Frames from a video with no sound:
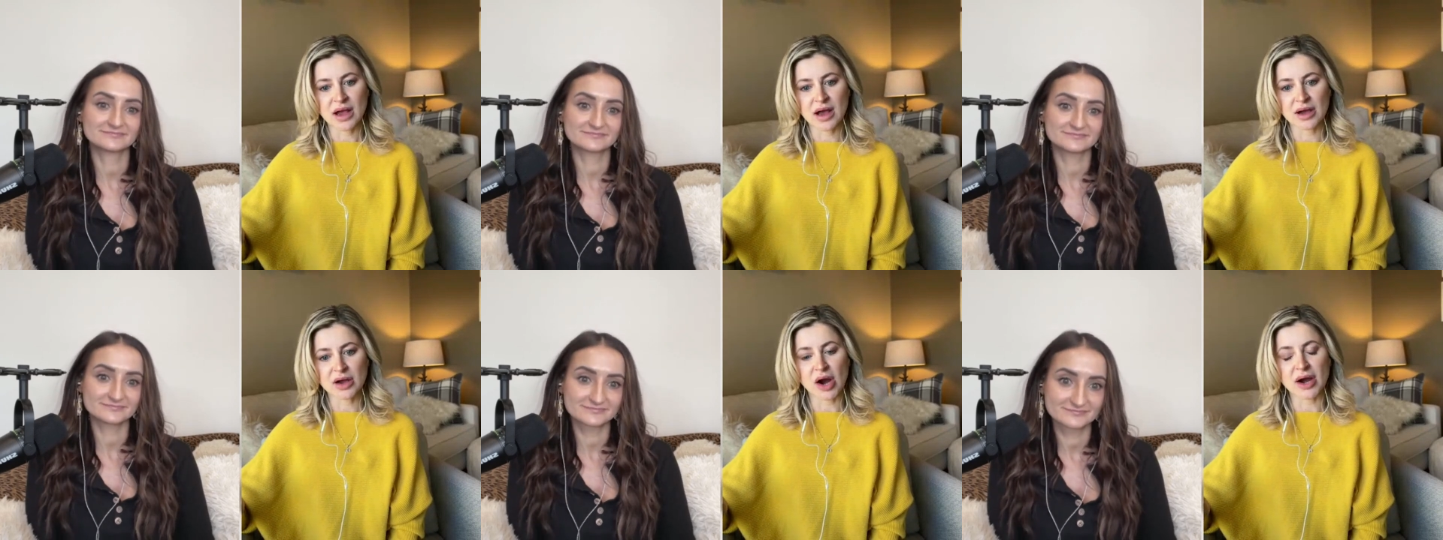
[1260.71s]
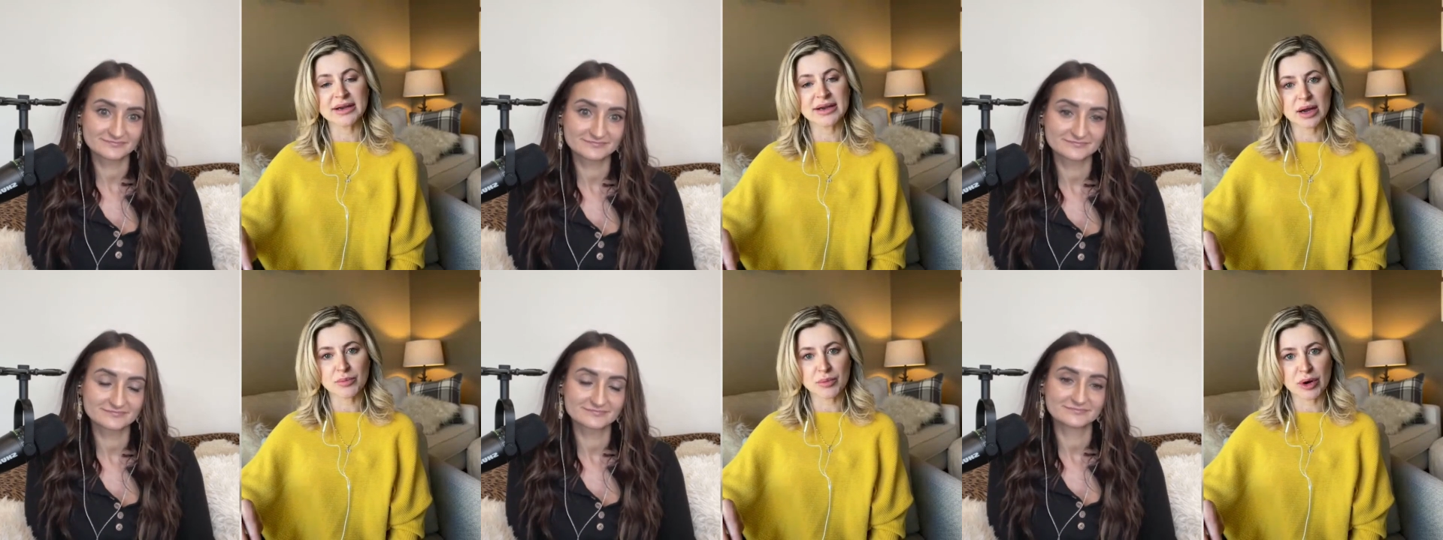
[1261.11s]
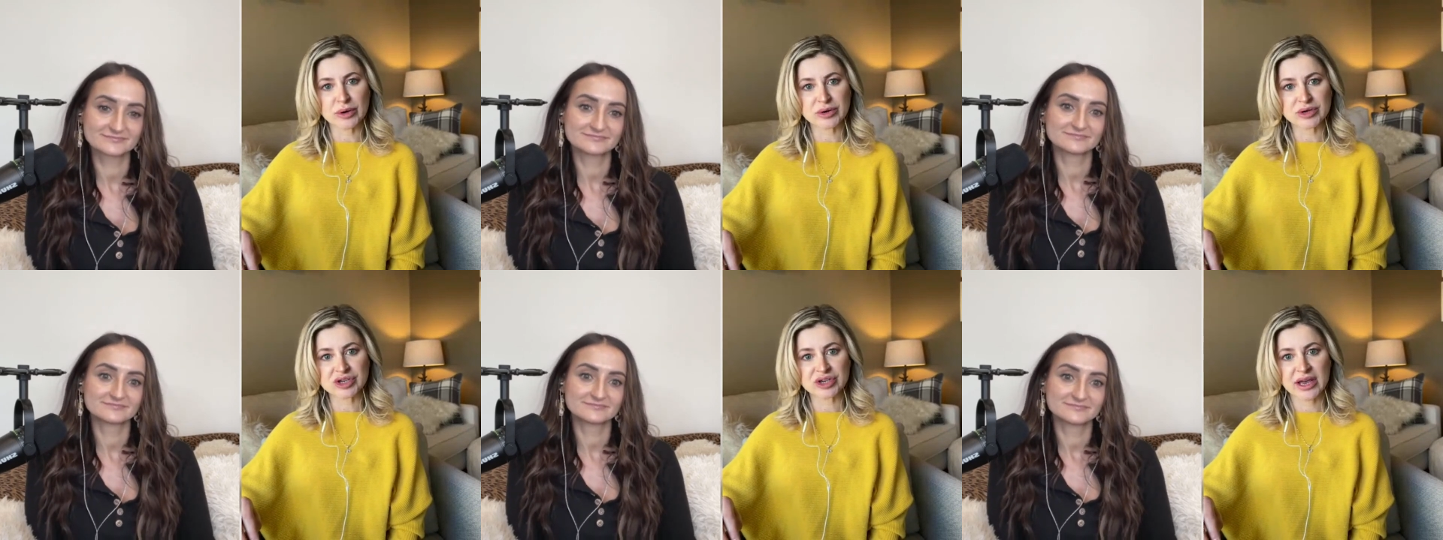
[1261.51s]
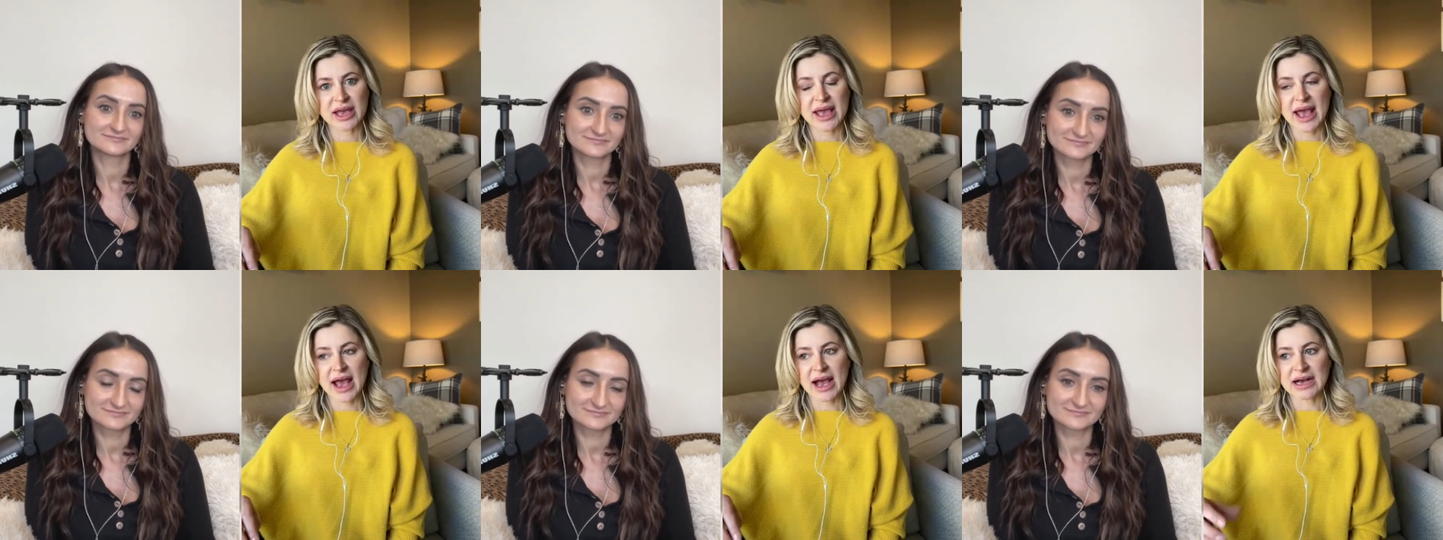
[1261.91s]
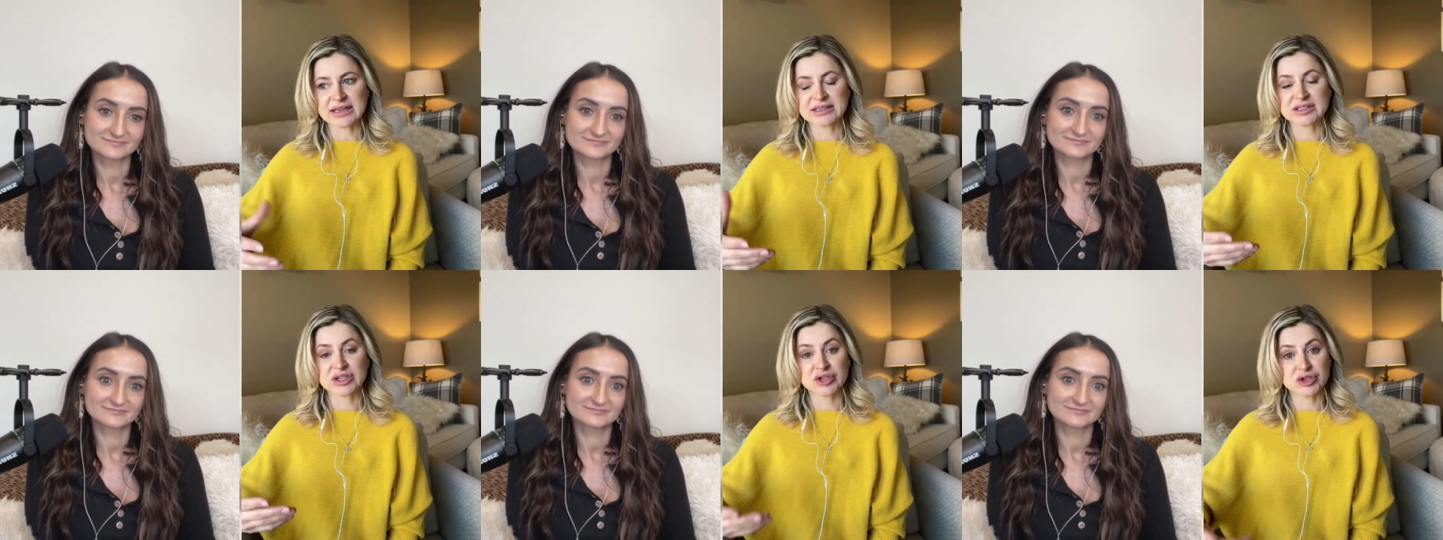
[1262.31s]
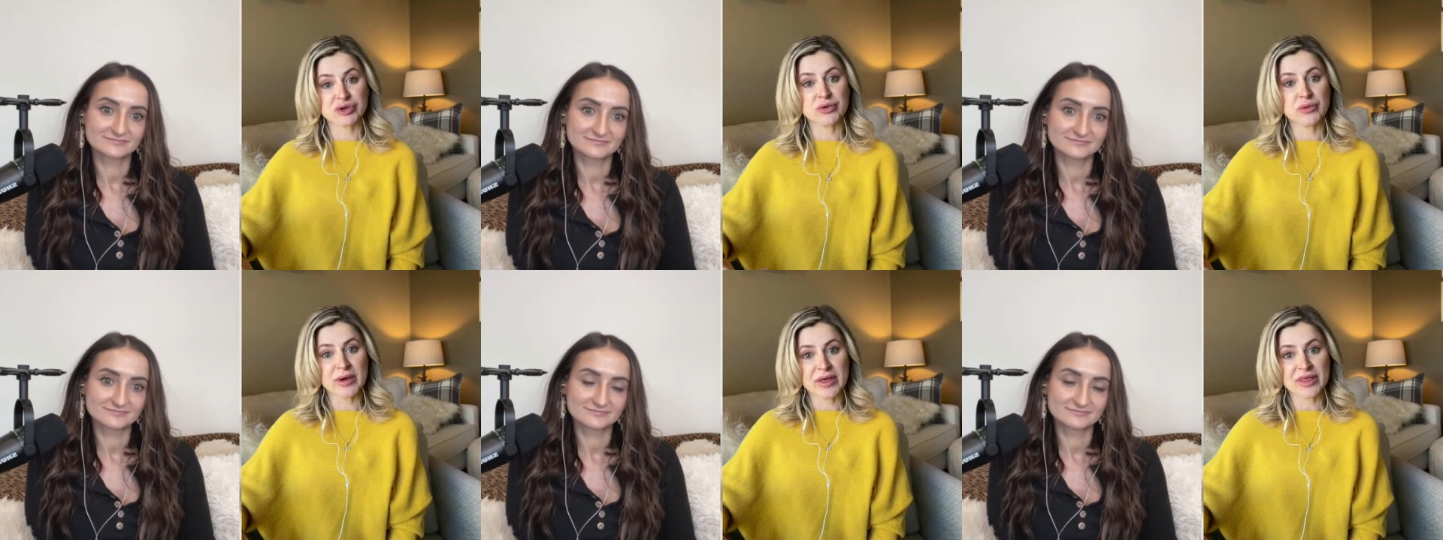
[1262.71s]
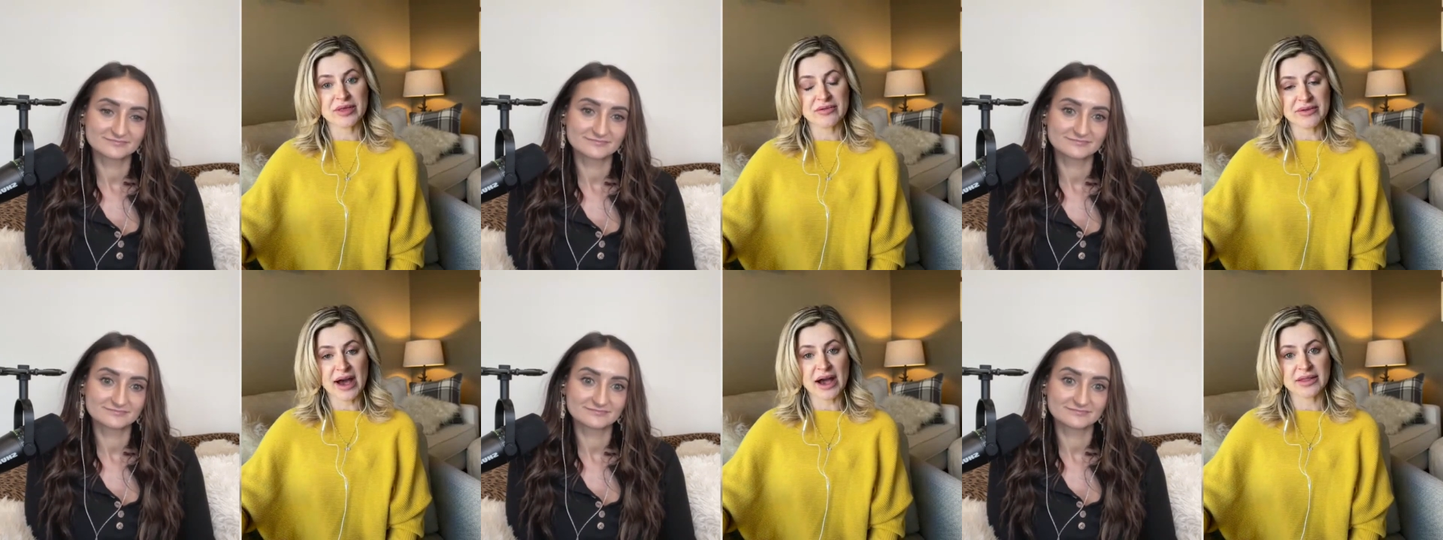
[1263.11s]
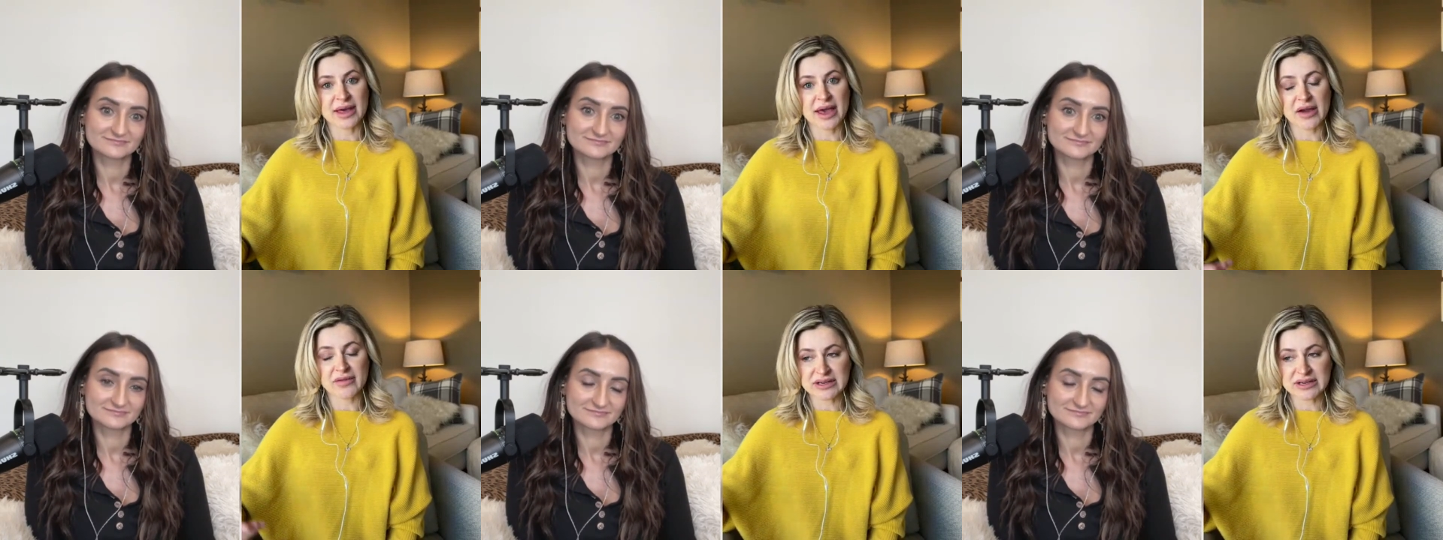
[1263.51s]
Speaker 1: uh, gardening approach has to do with the fact that every